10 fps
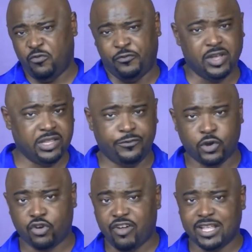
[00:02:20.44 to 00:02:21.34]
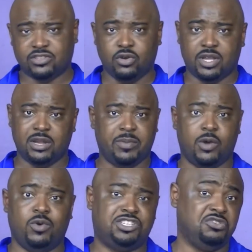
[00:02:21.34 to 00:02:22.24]
full of regret talking
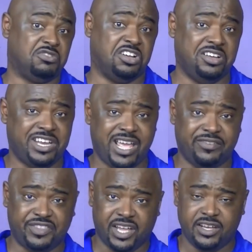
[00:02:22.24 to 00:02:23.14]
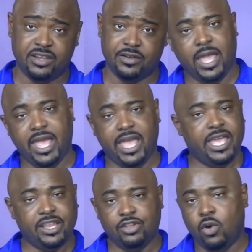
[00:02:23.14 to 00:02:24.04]
about what you could have done.
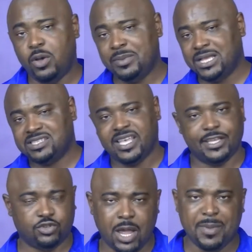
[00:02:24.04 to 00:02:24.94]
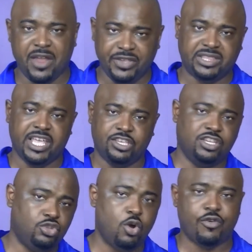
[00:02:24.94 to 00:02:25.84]
And no, I'm not saying drop everything
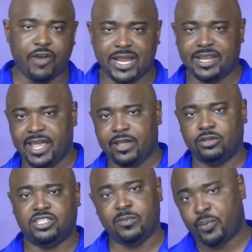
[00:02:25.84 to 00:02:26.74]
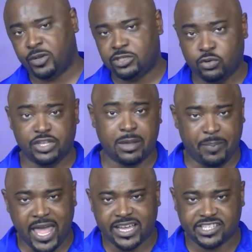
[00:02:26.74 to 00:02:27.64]
you're doing right now to pursue your
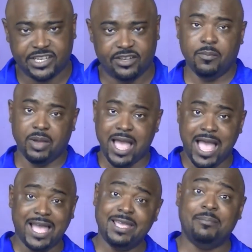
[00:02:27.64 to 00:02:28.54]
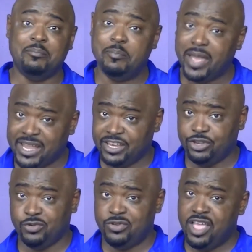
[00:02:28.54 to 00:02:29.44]
passion, but I am begging
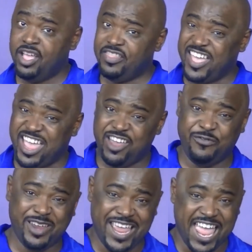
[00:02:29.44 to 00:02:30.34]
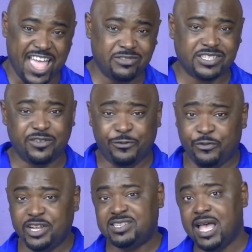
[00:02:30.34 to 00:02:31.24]
you that every ounce of
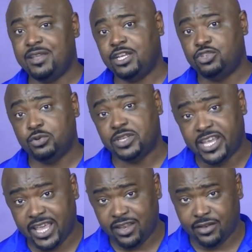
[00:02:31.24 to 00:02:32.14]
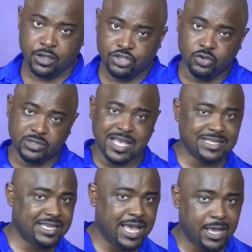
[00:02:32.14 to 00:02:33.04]
free time that you get, use
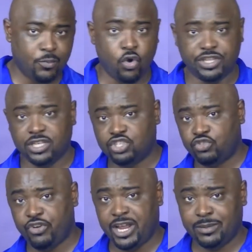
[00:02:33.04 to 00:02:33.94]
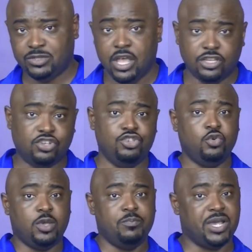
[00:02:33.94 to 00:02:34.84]
that time on your dreams so you
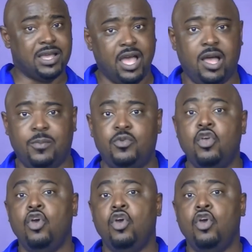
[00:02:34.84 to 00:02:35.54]
can become